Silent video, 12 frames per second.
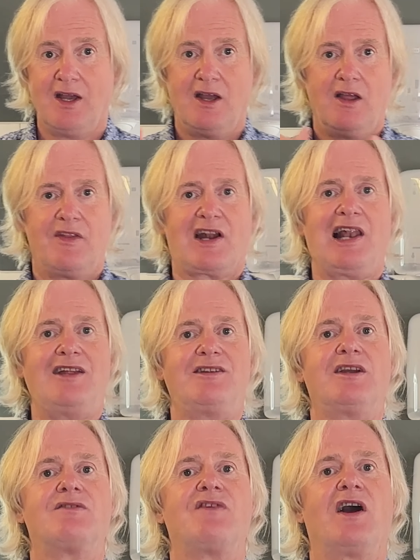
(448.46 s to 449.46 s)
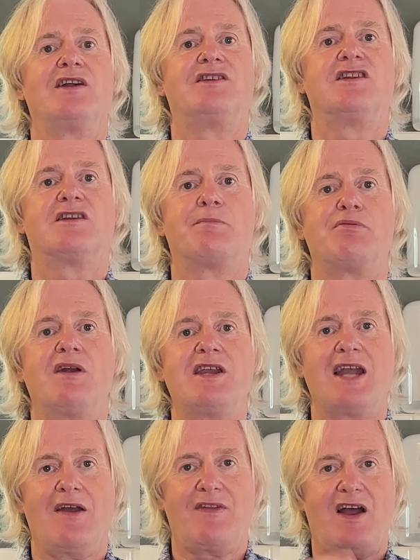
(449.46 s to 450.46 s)
The classic advice is to break
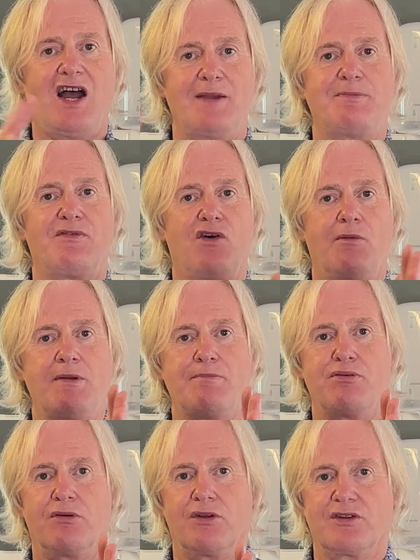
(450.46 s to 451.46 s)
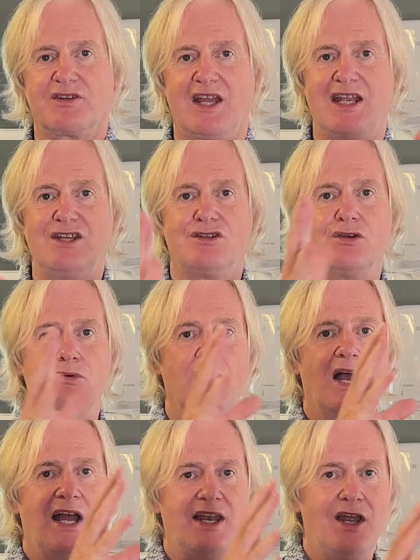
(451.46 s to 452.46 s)
out the high performing products into
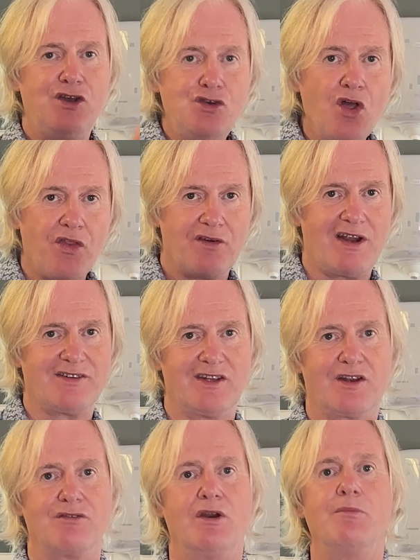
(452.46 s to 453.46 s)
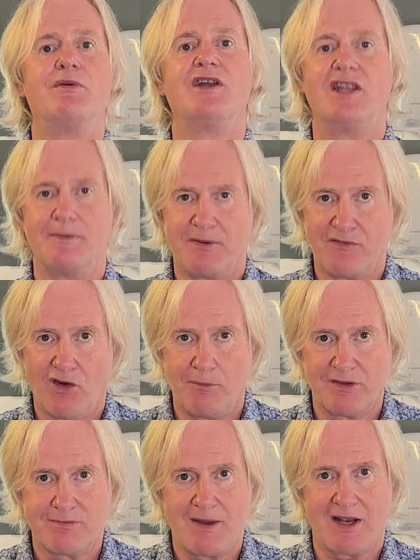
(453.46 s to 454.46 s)
another asset group within the
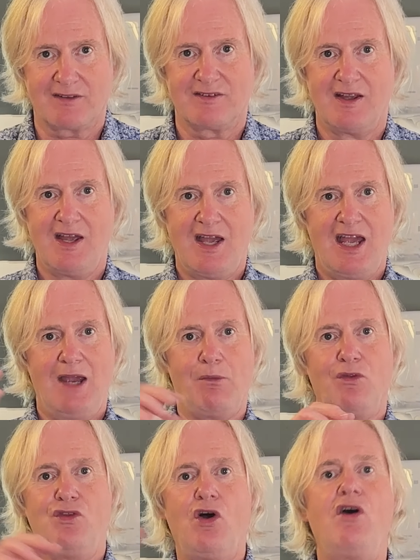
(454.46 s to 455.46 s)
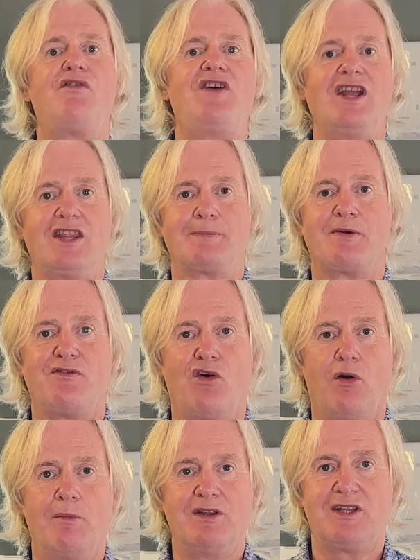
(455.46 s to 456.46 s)
Performance Max. It will not affect the
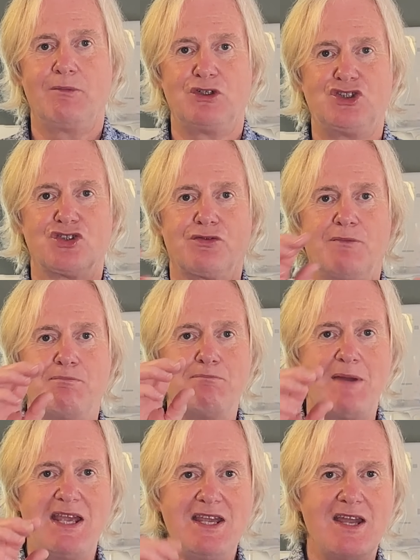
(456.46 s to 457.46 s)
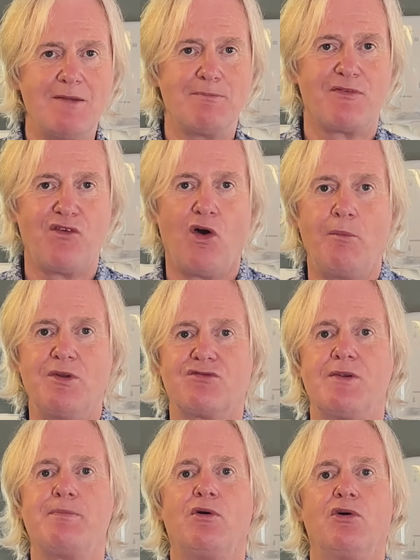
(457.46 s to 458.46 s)
performance, it will just make it performance
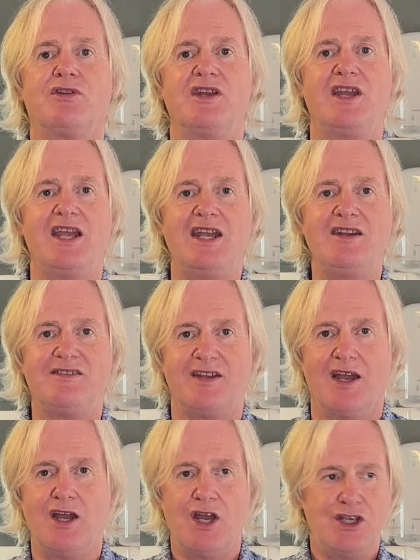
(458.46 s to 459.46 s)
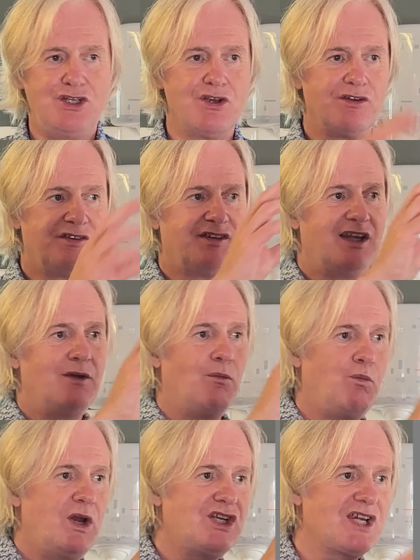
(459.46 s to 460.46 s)
reporting easier. You can see
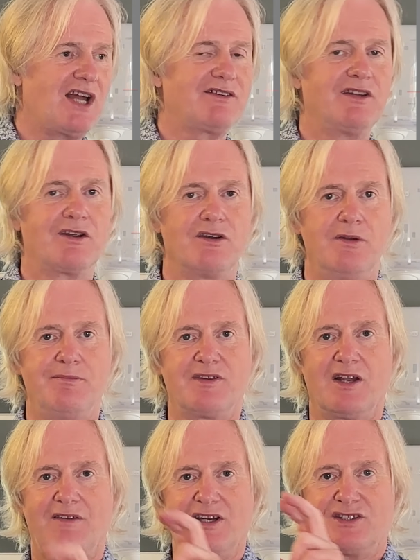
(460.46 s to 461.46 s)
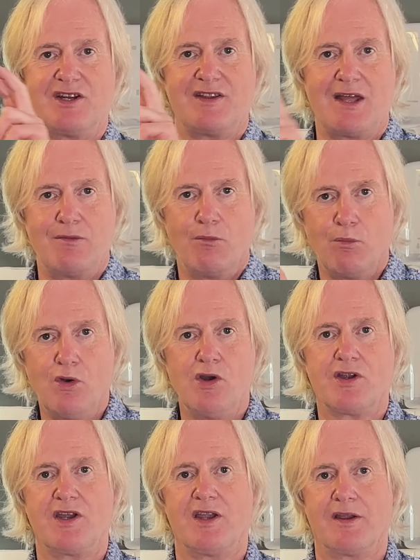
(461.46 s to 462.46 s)
which asset groups are actually then
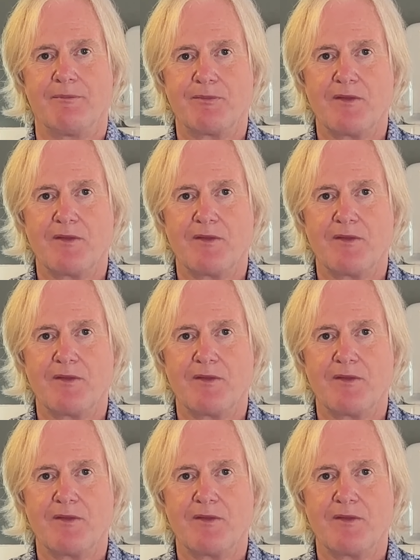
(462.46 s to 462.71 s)
working.